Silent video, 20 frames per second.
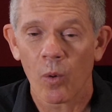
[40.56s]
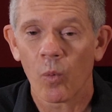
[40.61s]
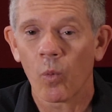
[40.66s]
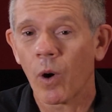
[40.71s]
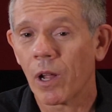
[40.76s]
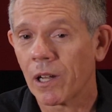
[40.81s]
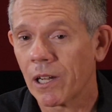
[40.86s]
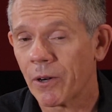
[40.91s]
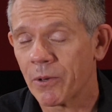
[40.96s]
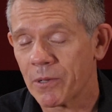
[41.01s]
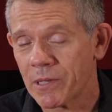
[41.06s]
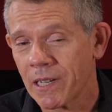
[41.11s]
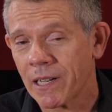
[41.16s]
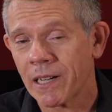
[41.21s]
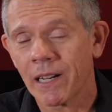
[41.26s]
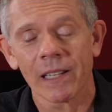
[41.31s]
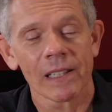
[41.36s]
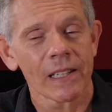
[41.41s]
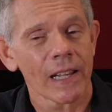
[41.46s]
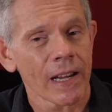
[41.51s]
While I was in
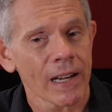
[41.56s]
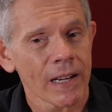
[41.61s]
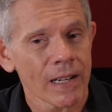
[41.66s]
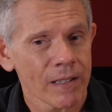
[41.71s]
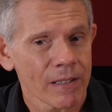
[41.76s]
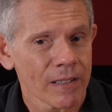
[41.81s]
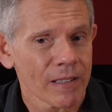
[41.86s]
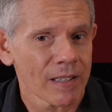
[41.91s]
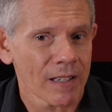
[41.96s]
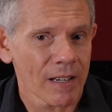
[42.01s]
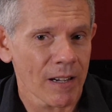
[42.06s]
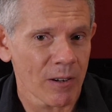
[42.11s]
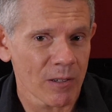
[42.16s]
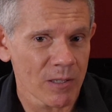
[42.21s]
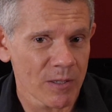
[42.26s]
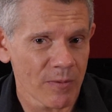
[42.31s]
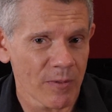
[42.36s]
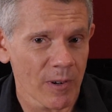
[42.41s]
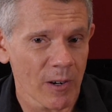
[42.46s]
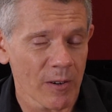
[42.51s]
LA, I
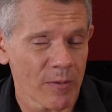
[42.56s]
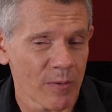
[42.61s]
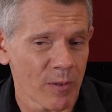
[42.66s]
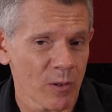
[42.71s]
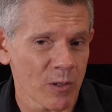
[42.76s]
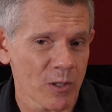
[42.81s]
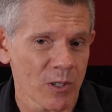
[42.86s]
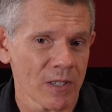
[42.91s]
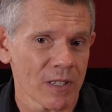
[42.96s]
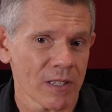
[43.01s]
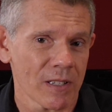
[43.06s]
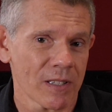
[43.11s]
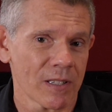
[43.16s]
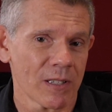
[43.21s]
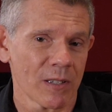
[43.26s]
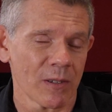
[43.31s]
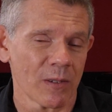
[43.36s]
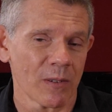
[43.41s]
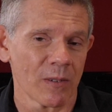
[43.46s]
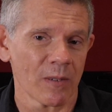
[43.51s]
was very fortunate
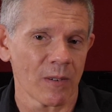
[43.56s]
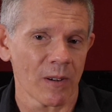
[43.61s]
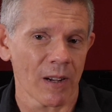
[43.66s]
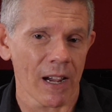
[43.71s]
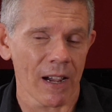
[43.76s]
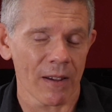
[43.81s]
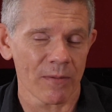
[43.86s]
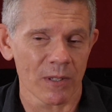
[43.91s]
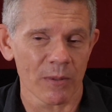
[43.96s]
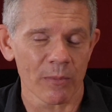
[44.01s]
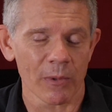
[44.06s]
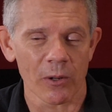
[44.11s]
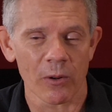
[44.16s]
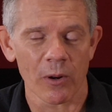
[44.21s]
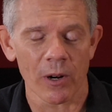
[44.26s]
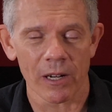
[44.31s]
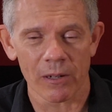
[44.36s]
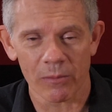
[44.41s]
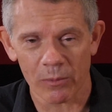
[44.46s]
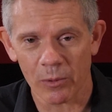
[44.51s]
to have some
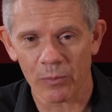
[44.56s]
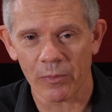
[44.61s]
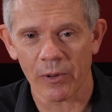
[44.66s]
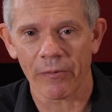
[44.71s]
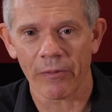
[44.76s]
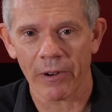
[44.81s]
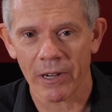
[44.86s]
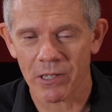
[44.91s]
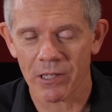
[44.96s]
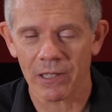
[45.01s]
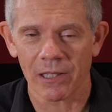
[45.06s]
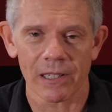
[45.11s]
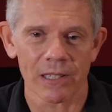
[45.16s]
incredible professional